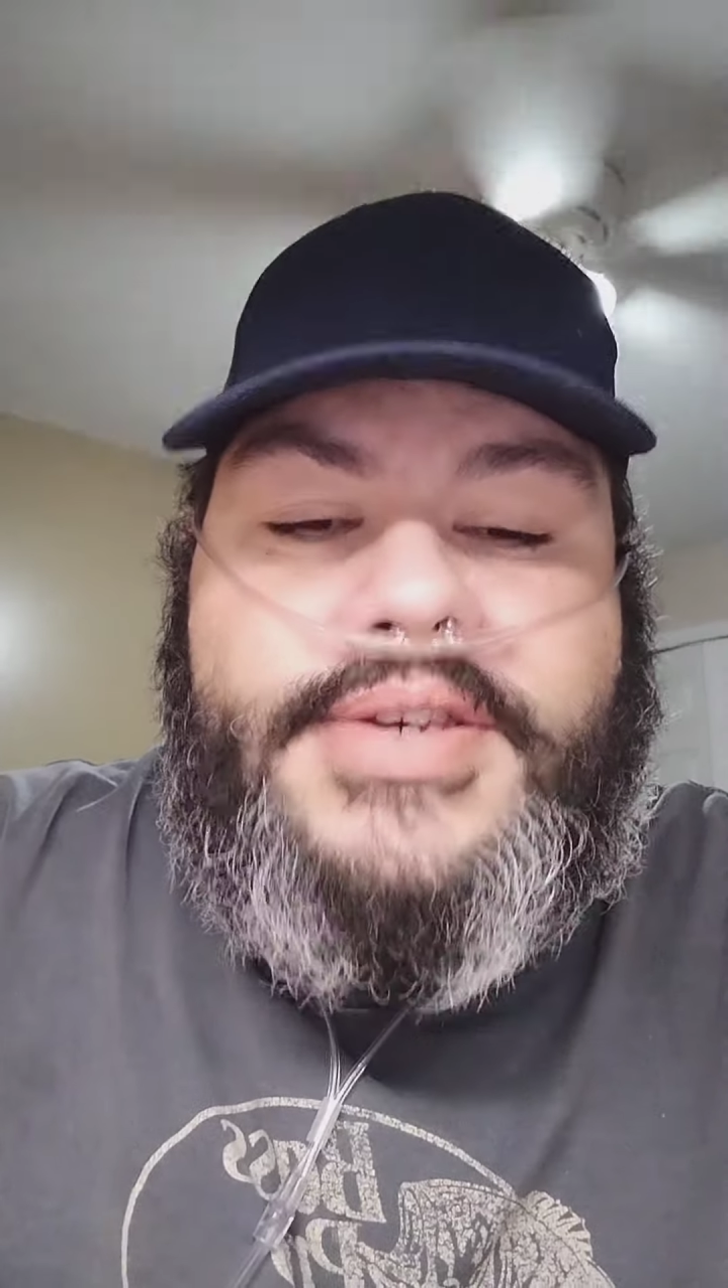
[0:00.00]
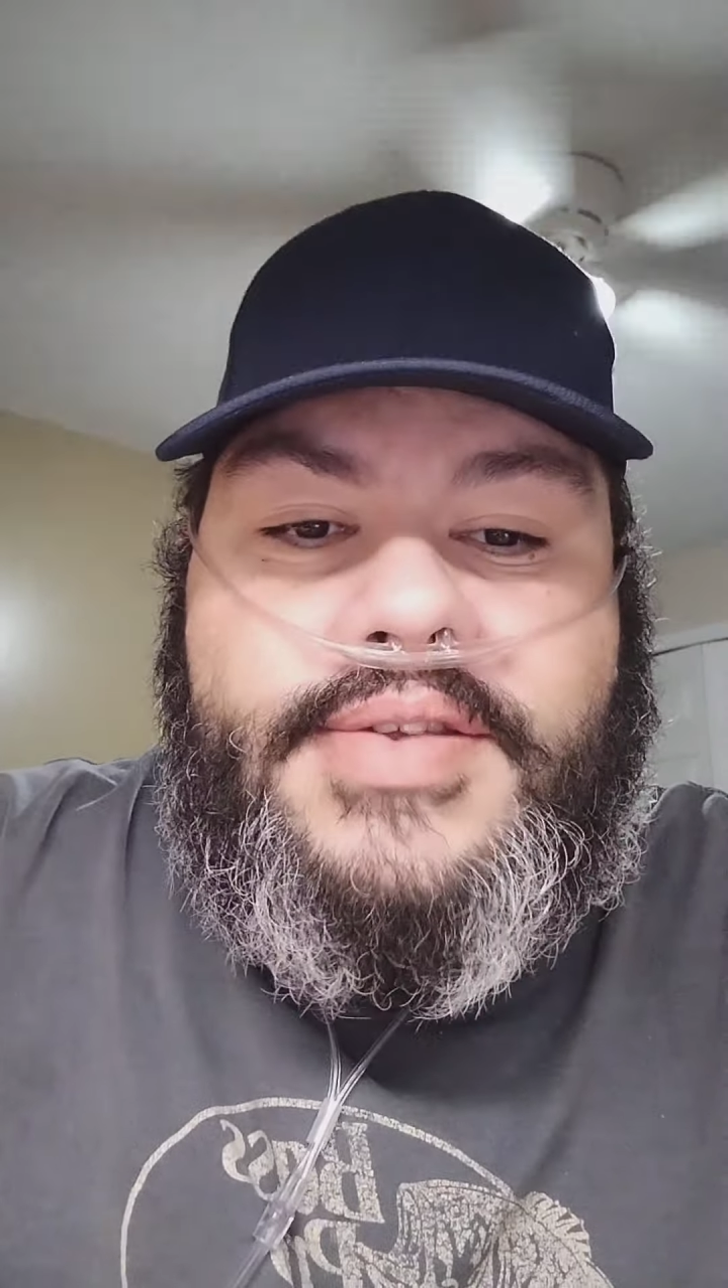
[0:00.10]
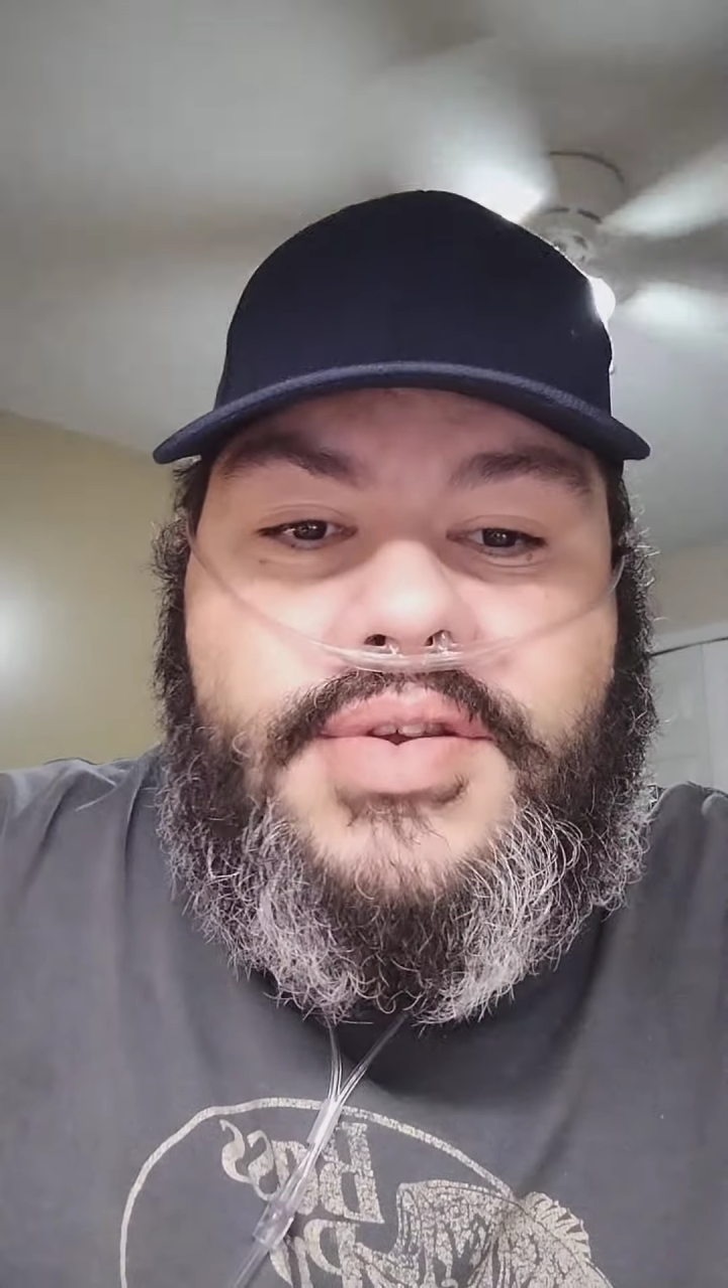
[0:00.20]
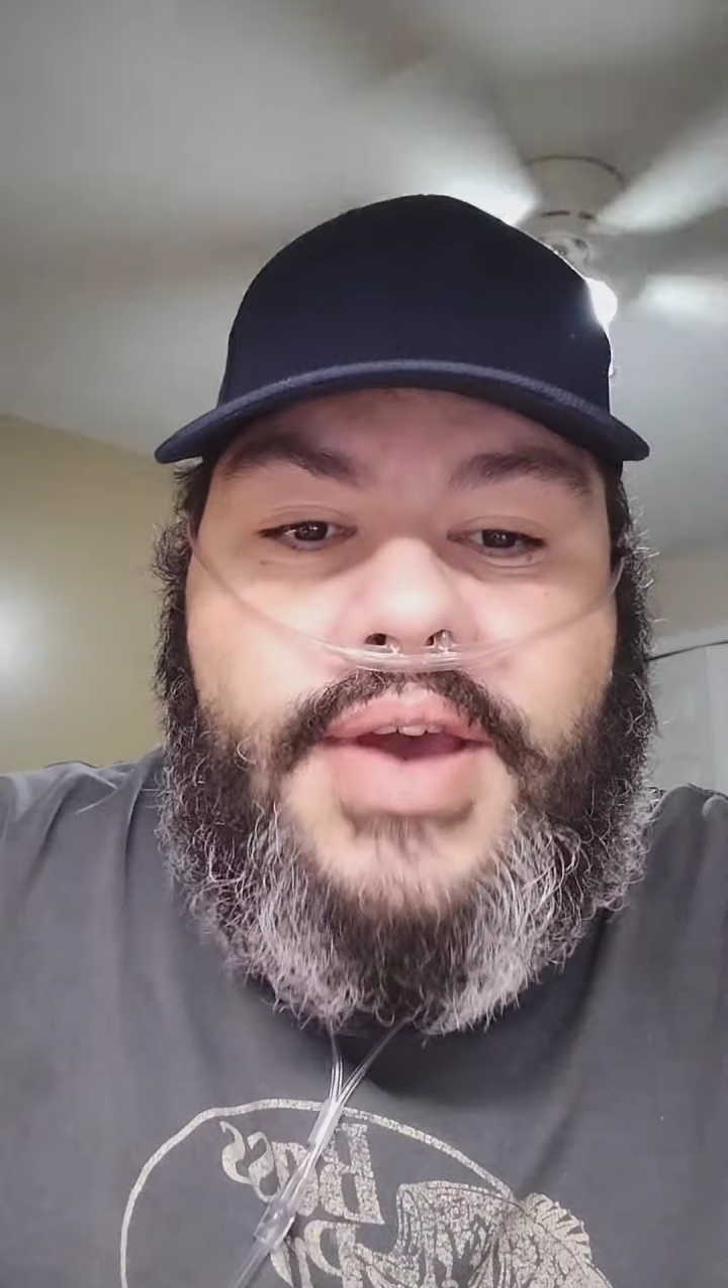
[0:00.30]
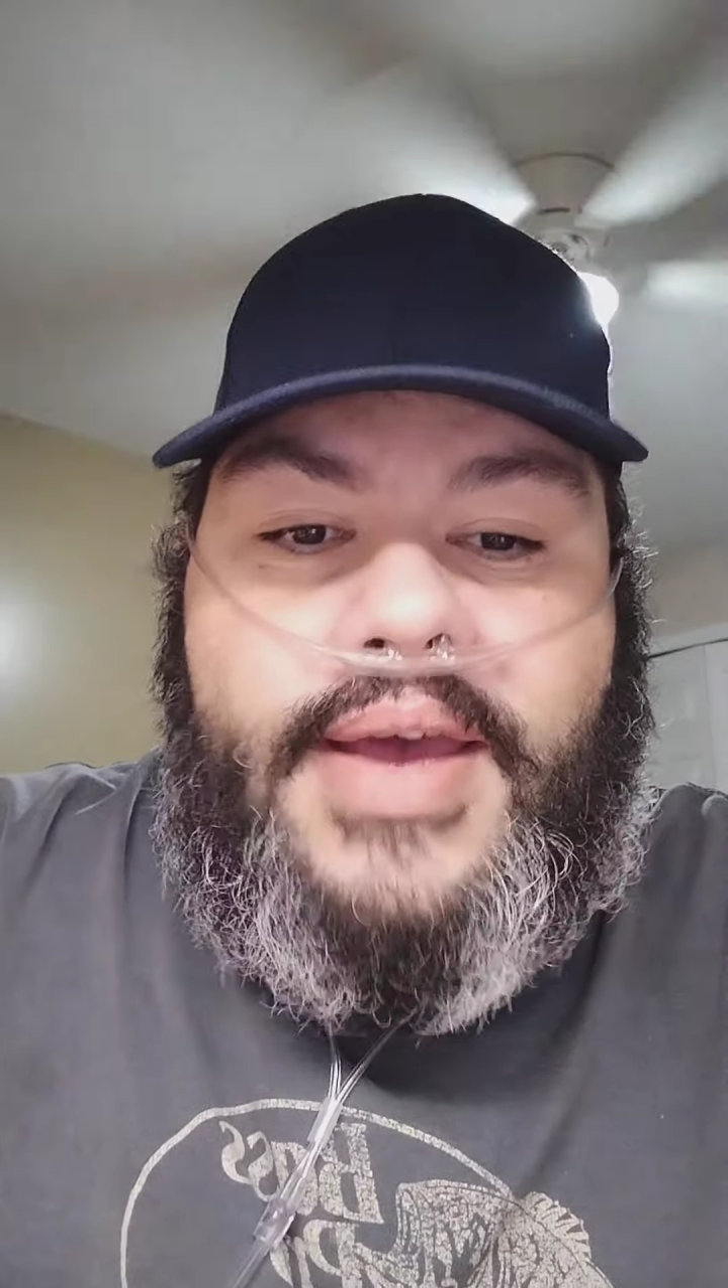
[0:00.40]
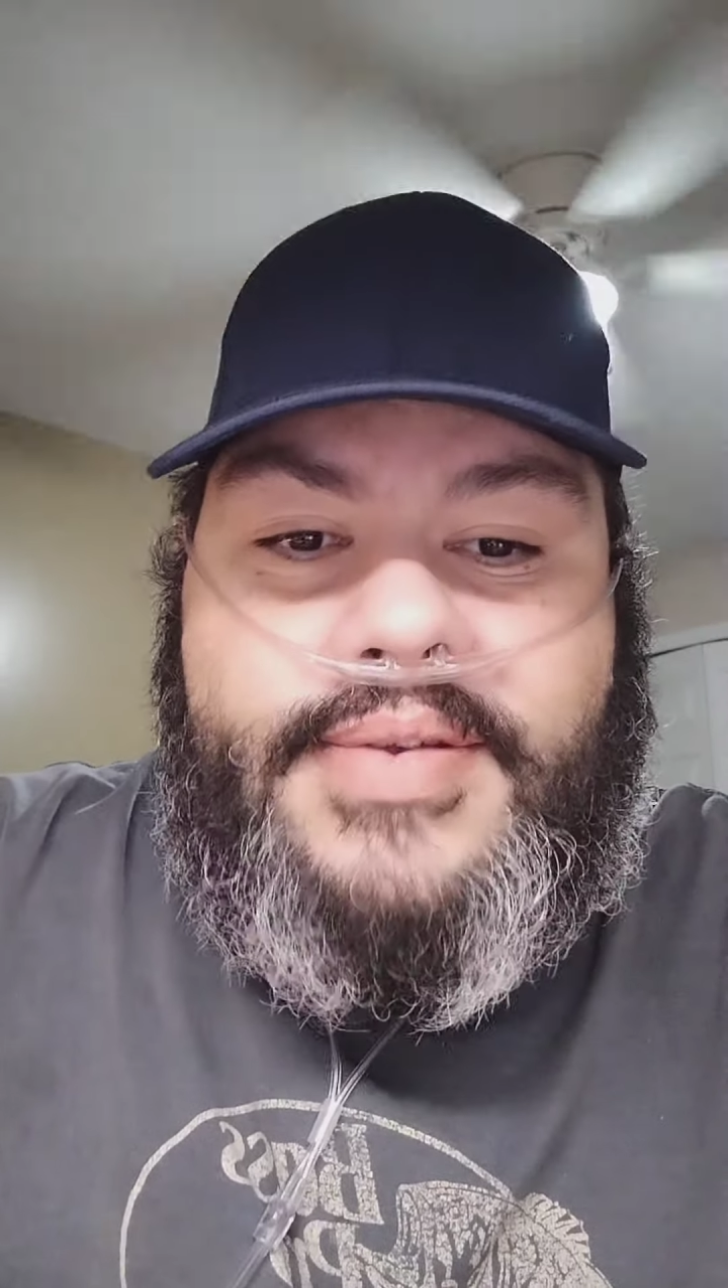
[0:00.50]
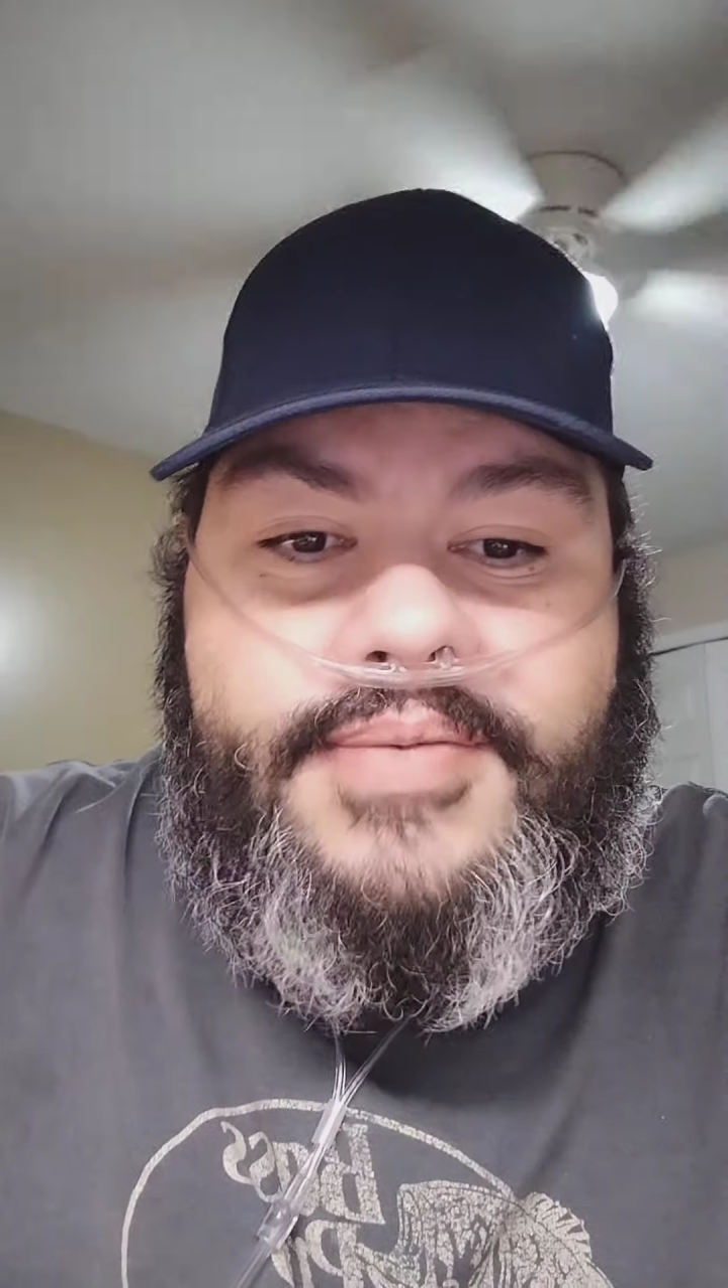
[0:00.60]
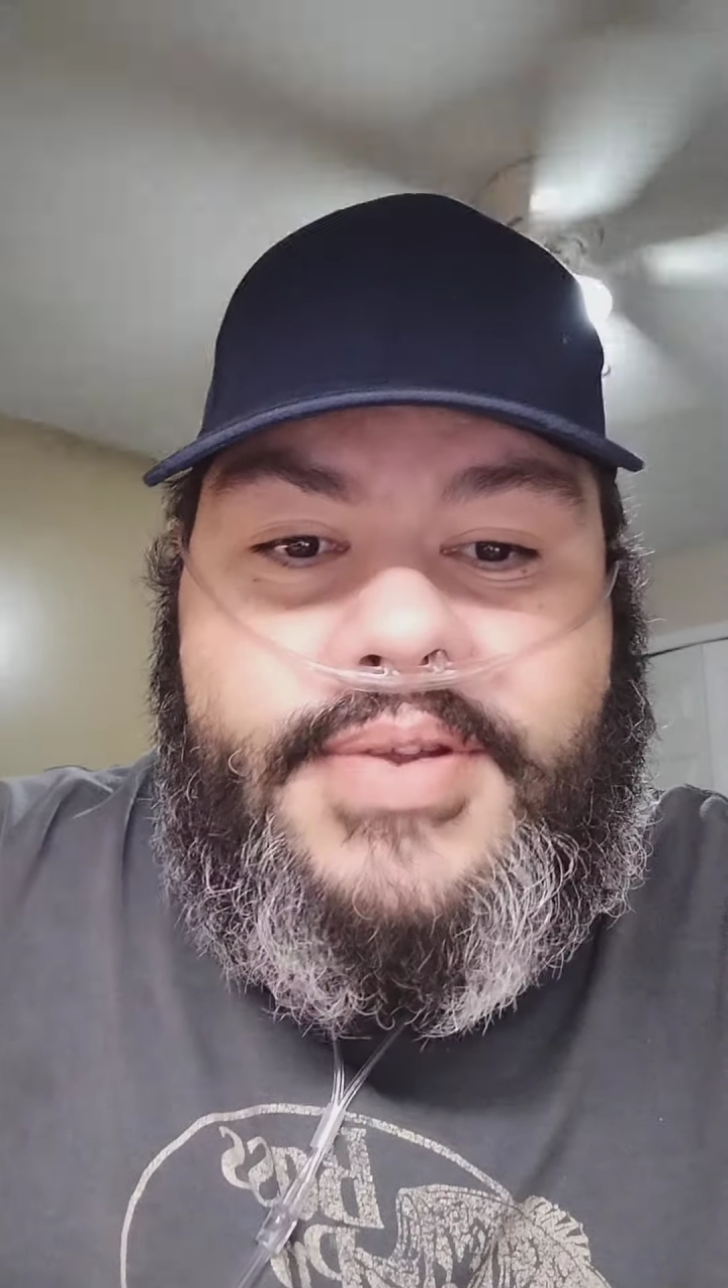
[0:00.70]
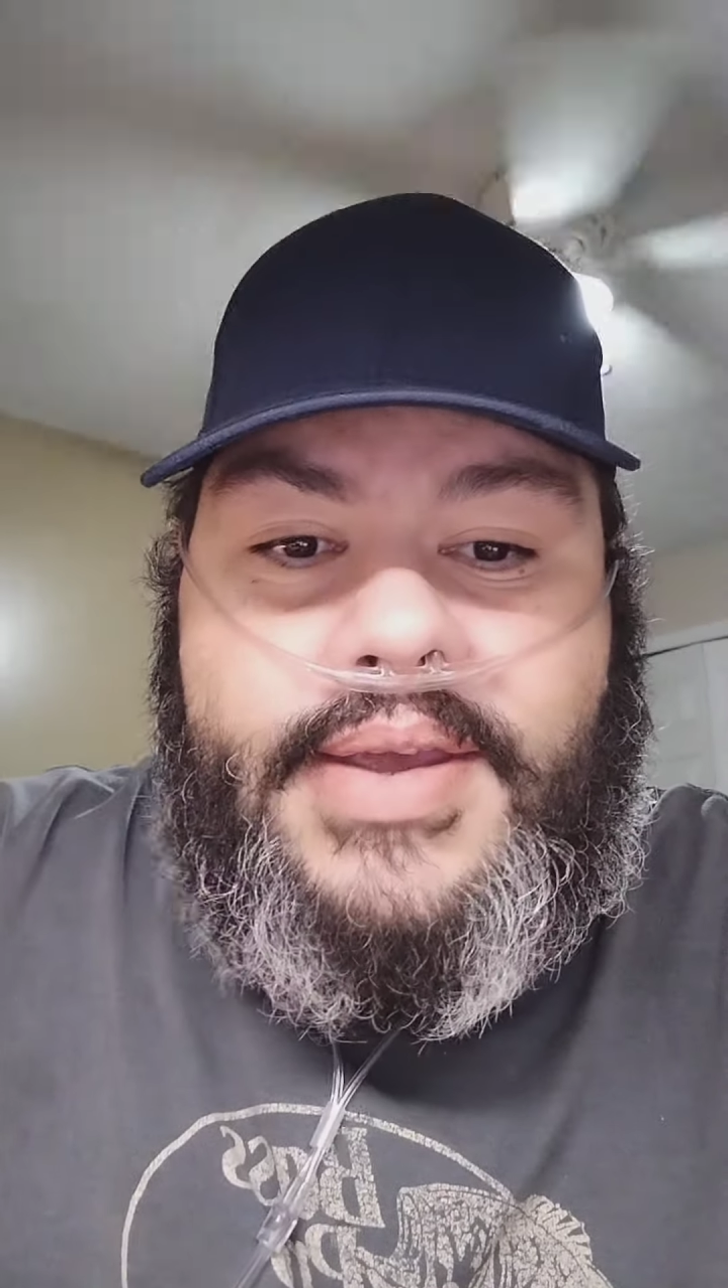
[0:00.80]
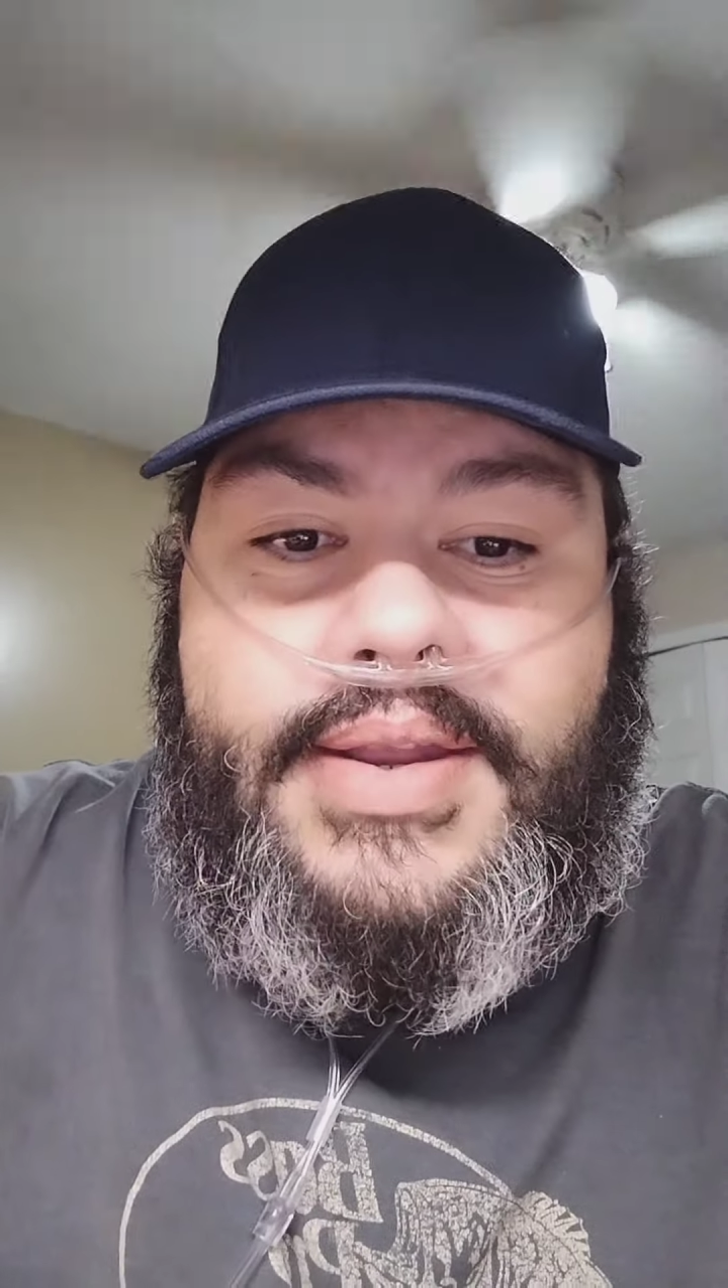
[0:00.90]
as you guys have
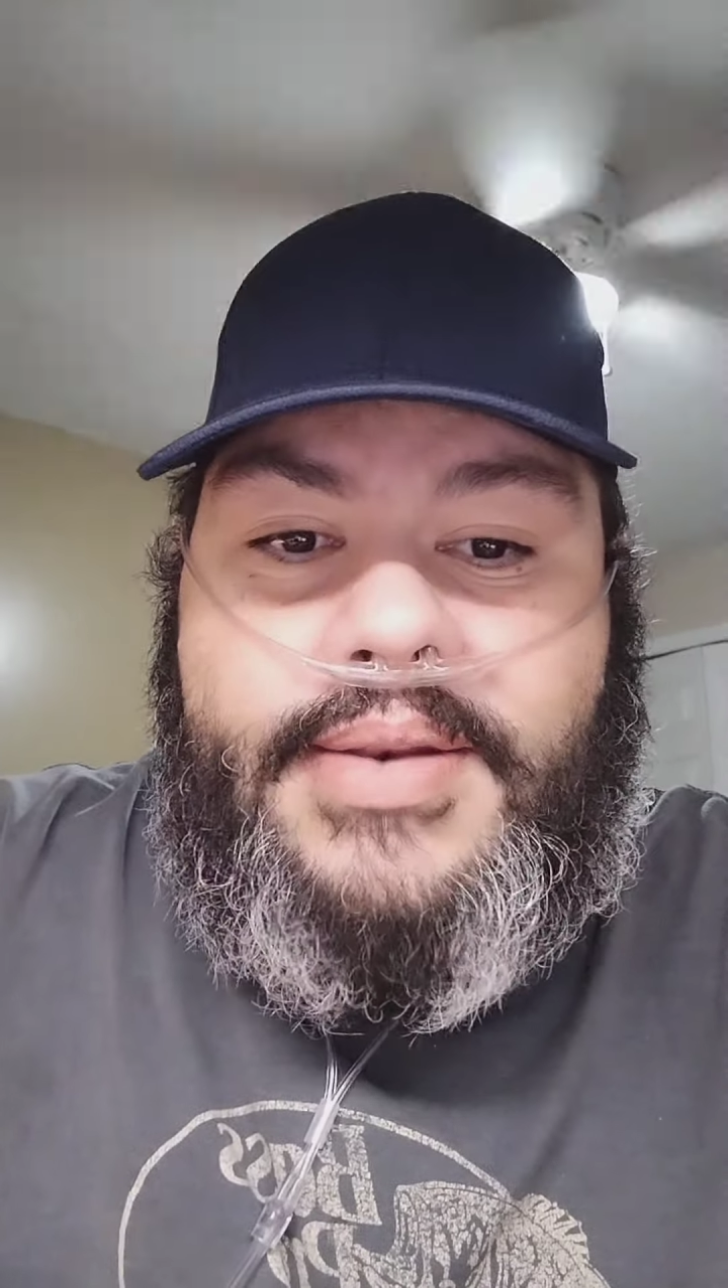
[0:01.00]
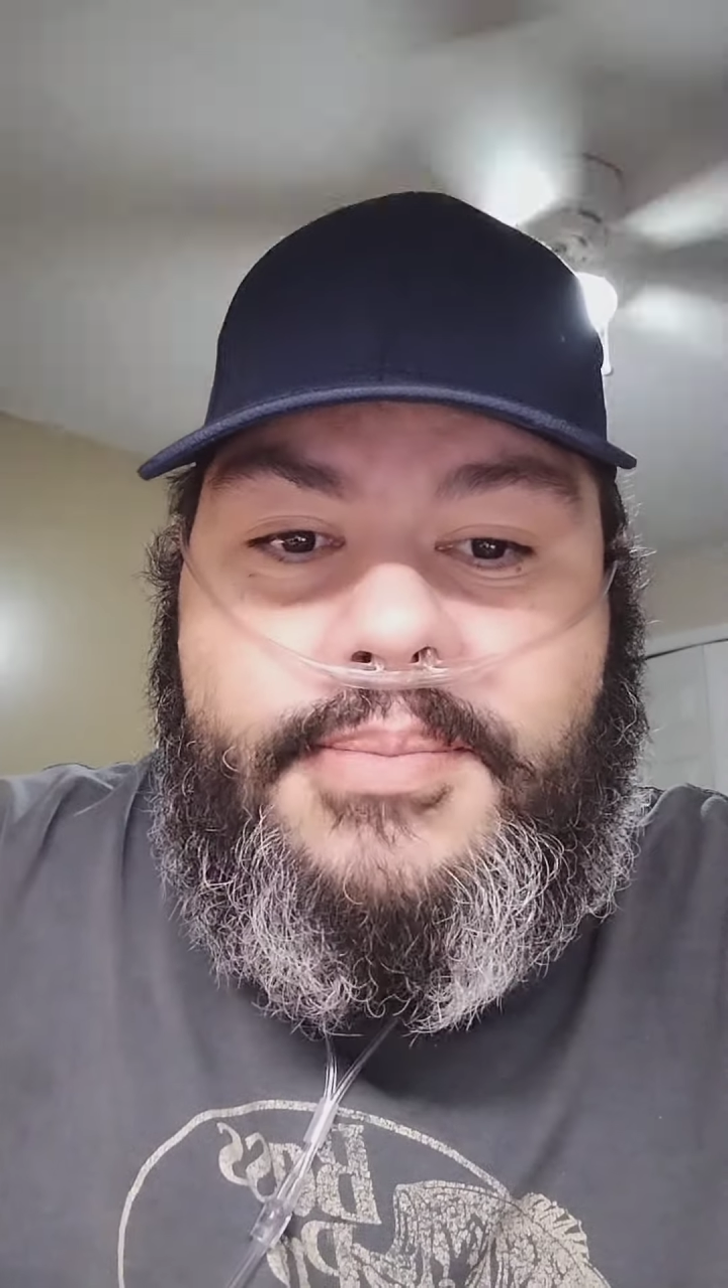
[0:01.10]
seen.